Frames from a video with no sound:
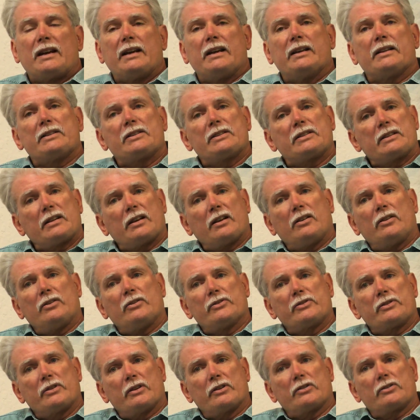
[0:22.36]
science
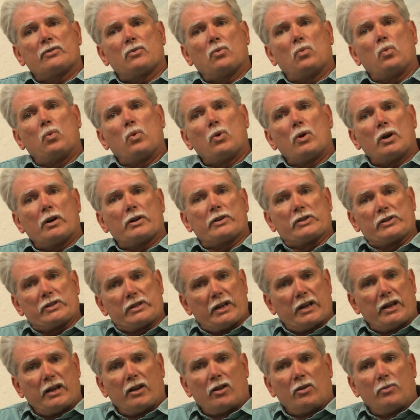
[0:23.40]
tells us
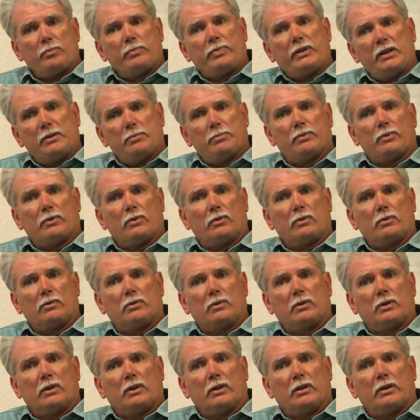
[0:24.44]
works to help
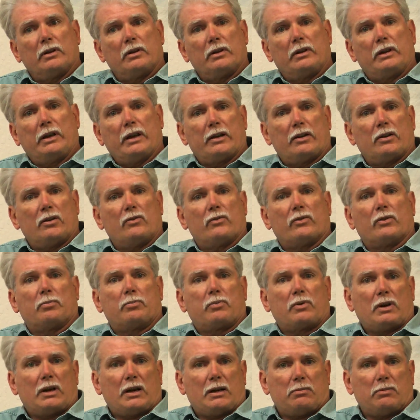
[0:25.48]
people get
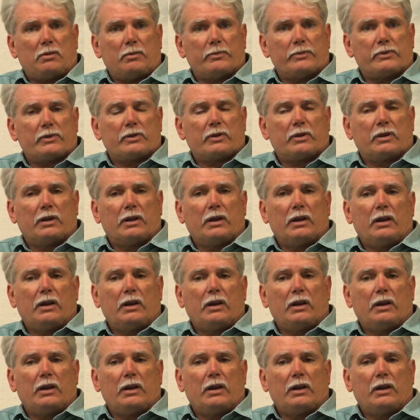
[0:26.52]
over problems.